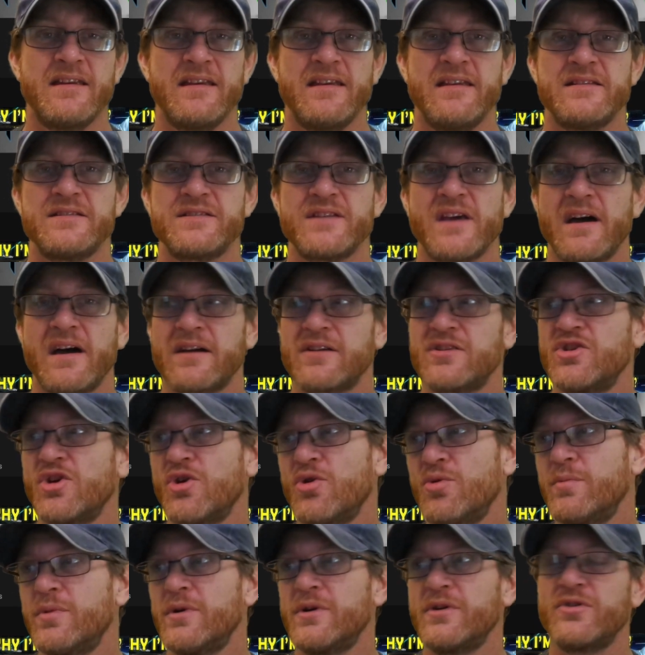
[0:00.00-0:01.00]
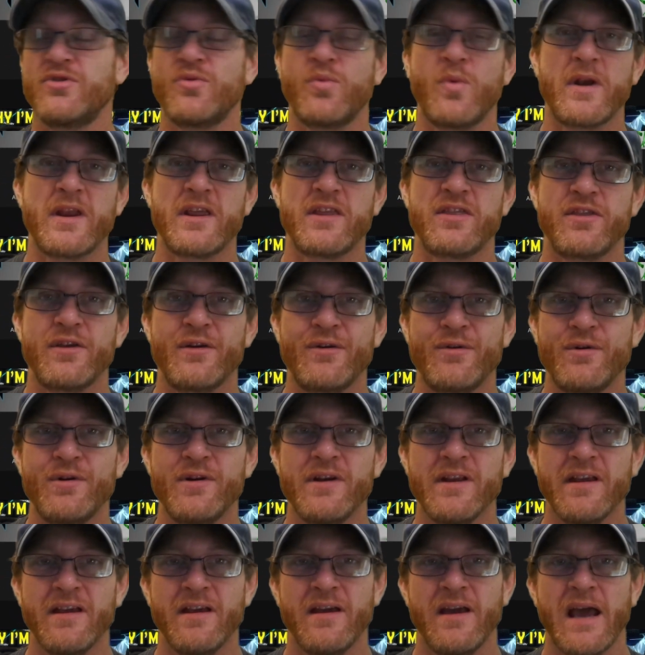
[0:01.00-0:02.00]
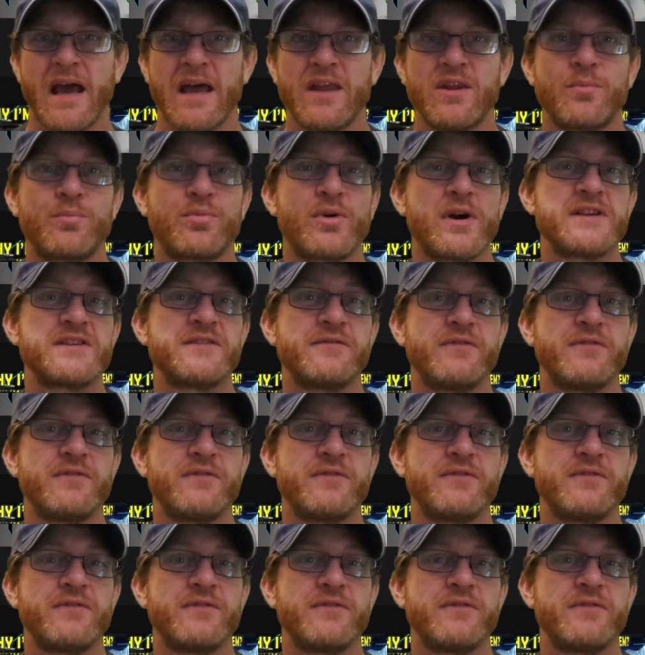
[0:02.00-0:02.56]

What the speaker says: is October 23rd, and the price of